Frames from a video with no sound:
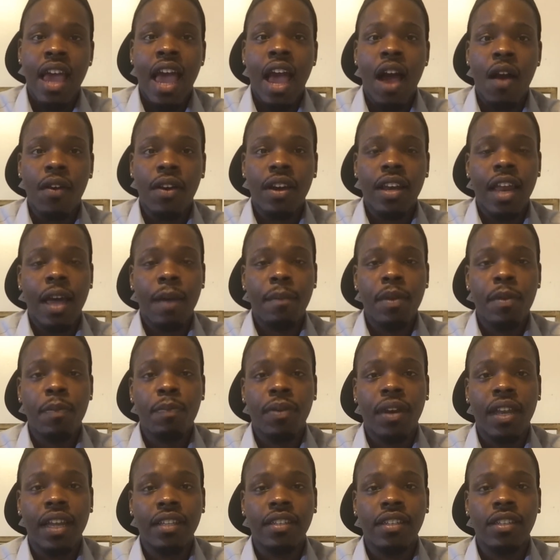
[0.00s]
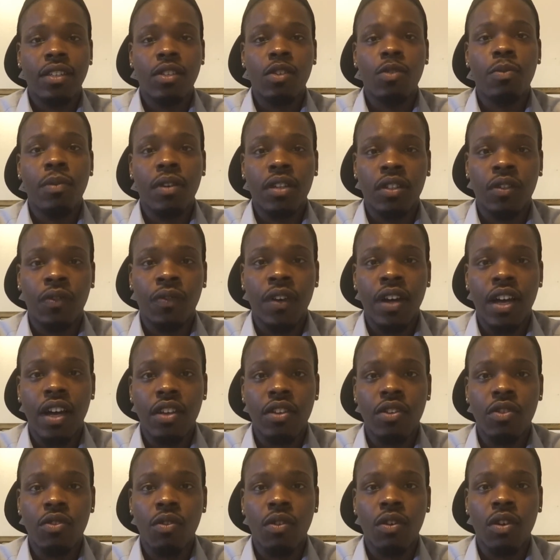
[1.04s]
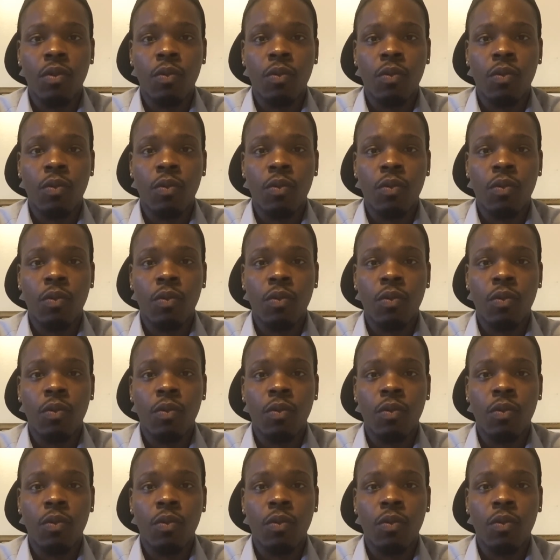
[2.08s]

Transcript: how could I be placing too much value